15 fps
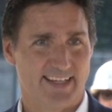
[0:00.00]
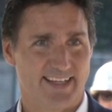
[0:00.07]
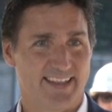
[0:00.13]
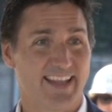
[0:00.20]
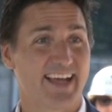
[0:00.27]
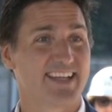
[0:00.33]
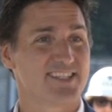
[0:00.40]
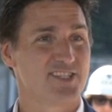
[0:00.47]
and
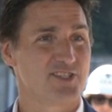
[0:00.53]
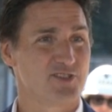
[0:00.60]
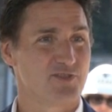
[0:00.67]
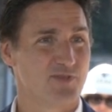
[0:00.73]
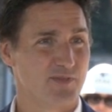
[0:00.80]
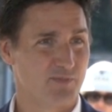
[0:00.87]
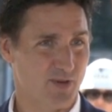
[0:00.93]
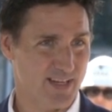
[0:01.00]
that's
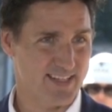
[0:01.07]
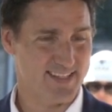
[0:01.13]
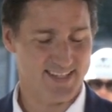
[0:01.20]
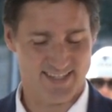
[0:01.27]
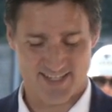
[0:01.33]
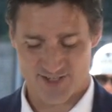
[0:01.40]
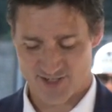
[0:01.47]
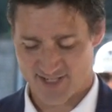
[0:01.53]
what brings
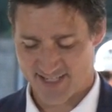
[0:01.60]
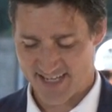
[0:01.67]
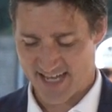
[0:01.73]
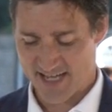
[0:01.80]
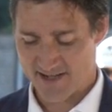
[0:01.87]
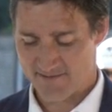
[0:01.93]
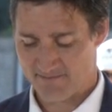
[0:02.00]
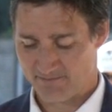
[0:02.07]
us here
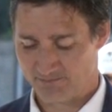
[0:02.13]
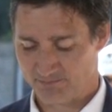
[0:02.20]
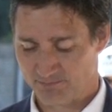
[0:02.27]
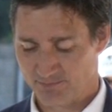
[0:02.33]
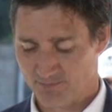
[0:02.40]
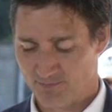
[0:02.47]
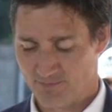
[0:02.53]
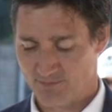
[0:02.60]
today.
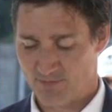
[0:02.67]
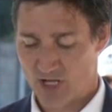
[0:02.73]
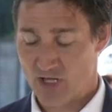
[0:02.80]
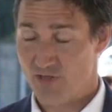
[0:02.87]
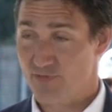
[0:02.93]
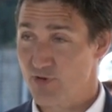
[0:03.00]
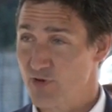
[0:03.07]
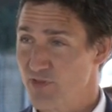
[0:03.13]

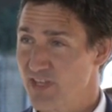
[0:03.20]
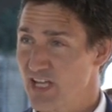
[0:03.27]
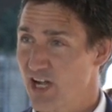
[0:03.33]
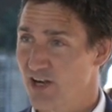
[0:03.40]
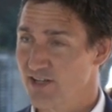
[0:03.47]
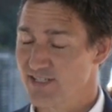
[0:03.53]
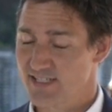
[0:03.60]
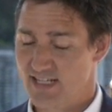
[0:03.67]
Through the
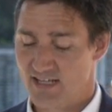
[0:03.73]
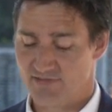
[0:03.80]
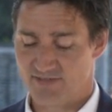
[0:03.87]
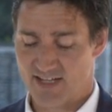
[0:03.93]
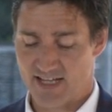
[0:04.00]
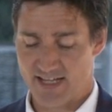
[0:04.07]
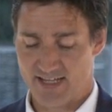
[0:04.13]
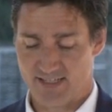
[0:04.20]

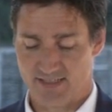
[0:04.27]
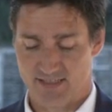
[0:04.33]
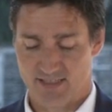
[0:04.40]
RCFI,